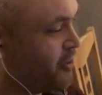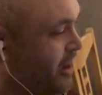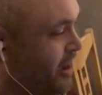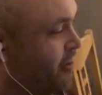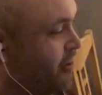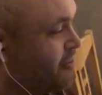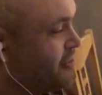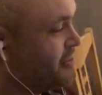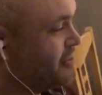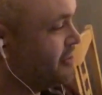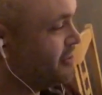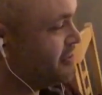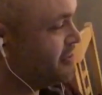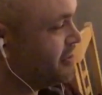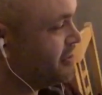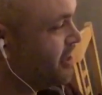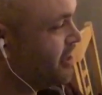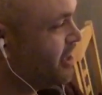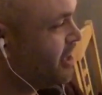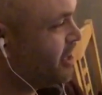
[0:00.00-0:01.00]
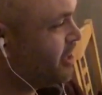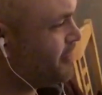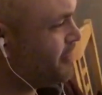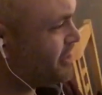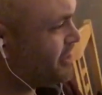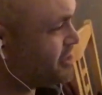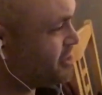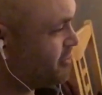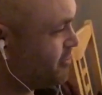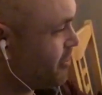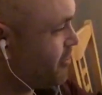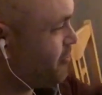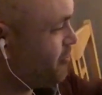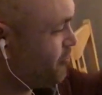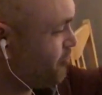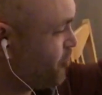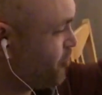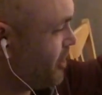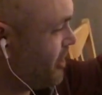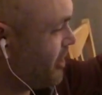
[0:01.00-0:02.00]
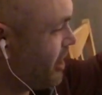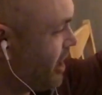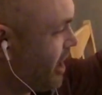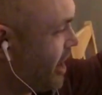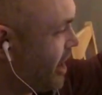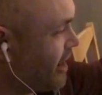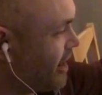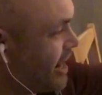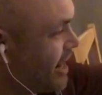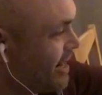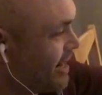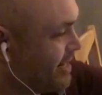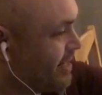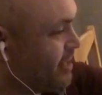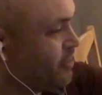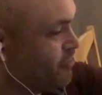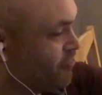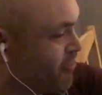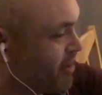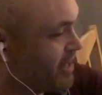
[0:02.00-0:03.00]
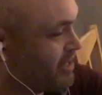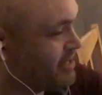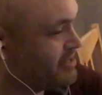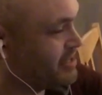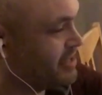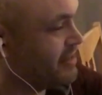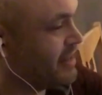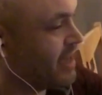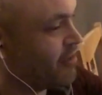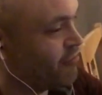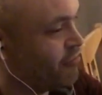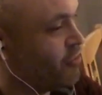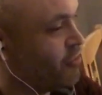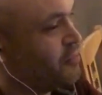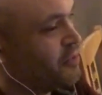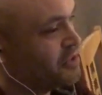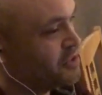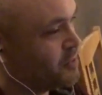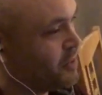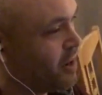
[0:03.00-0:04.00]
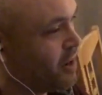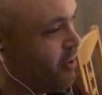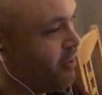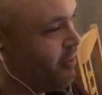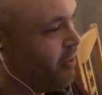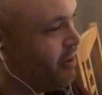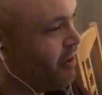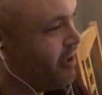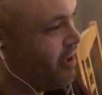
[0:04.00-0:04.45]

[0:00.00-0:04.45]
out, and imagine like, putting an alien race in that room as well,